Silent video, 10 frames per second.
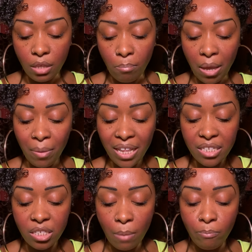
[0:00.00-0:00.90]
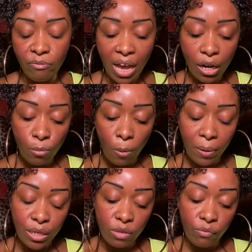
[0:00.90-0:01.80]
Maybe there's some valuable
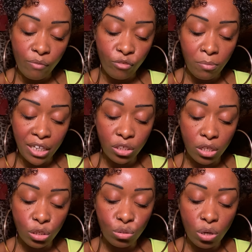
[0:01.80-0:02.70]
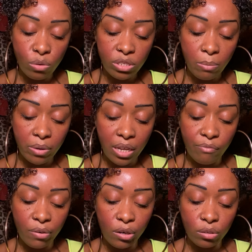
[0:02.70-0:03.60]
piece of information that you told somebody a
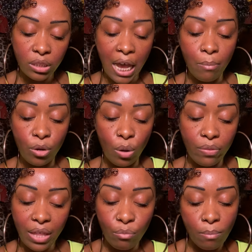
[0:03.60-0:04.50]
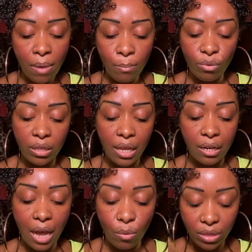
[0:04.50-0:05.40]
very long time ago and they're remembering that
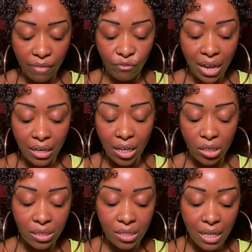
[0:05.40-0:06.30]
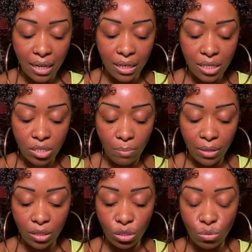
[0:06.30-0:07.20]
now or they're finally understanding
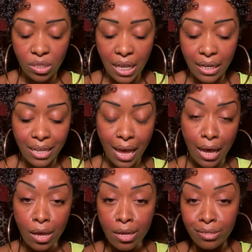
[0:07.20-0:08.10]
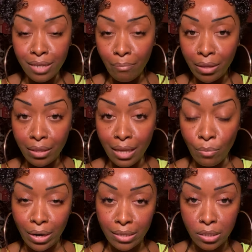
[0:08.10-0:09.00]
something that you said. Yeah, something that they
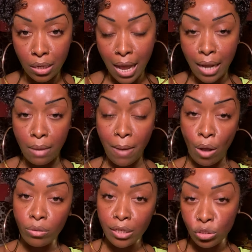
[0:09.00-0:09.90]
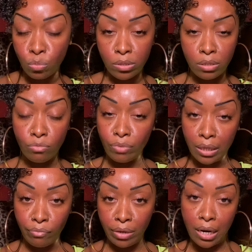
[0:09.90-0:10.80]
were in denial about or they just wasn't
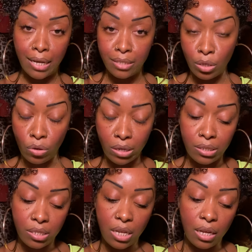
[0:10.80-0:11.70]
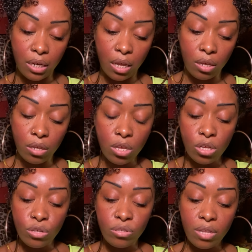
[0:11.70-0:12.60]
really realizing or understanding.
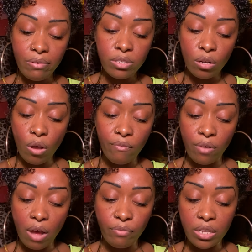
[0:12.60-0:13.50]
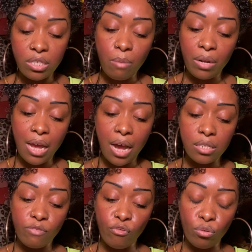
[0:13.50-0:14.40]
So there is a lot of love that somebody
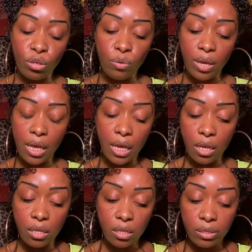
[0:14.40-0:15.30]
has for you here